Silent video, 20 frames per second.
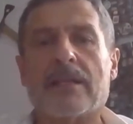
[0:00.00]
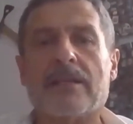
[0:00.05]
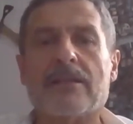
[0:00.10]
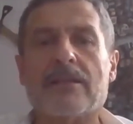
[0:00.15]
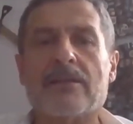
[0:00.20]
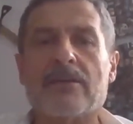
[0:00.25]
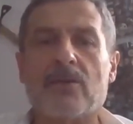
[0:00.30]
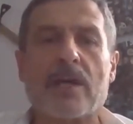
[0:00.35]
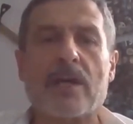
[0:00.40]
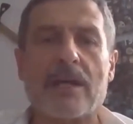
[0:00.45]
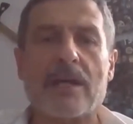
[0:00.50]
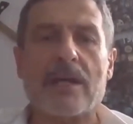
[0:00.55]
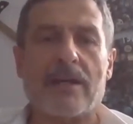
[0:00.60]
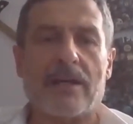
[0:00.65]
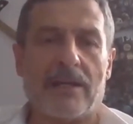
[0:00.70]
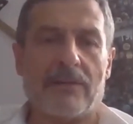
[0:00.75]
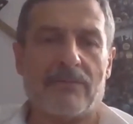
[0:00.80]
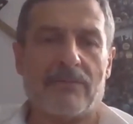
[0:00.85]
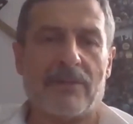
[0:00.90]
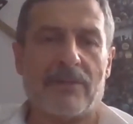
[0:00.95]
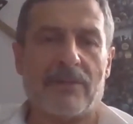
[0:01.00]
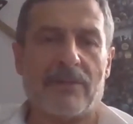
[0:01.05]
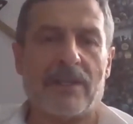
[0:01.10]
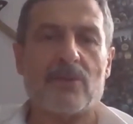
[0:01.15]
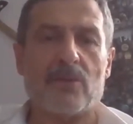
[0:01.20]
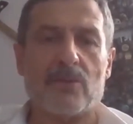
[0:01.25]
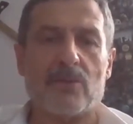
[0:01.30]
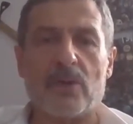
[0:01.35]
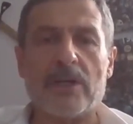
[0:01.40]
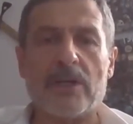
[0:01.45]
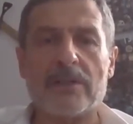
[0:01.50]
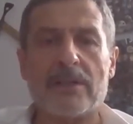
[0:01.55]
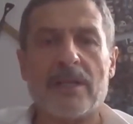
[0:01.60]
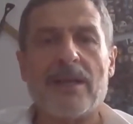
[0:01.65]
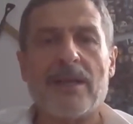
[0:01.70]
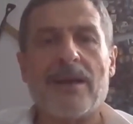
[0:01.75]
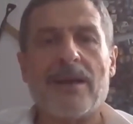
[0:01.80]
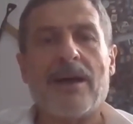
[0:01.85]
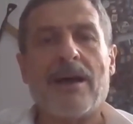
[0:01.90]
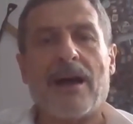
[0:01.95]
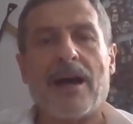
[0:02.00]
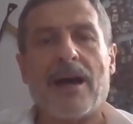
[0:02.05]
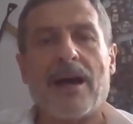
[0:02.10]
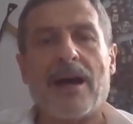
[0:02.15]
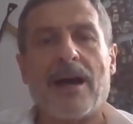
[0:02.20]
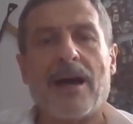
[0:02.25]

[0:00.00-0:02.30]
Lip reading: and when you do it,